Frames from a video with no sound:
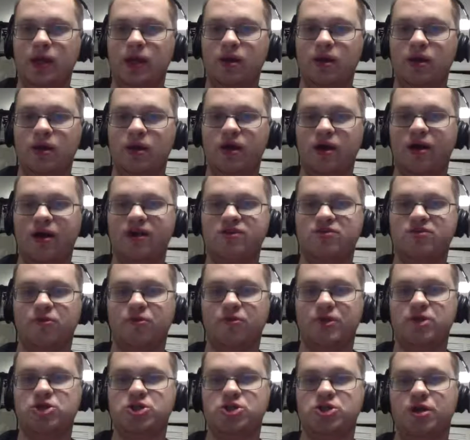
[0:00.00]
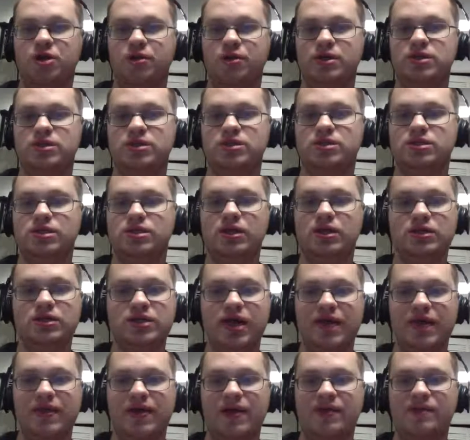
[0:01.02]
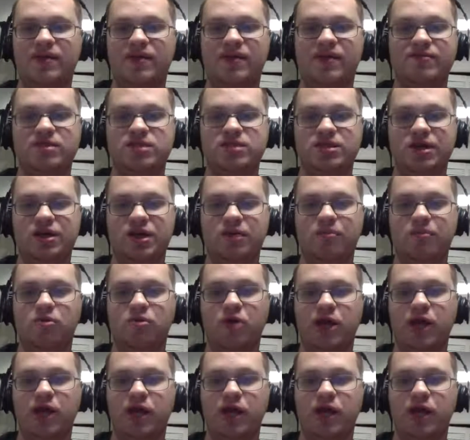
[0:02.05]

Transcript: As for Rich Hill, he's got that devastating breaking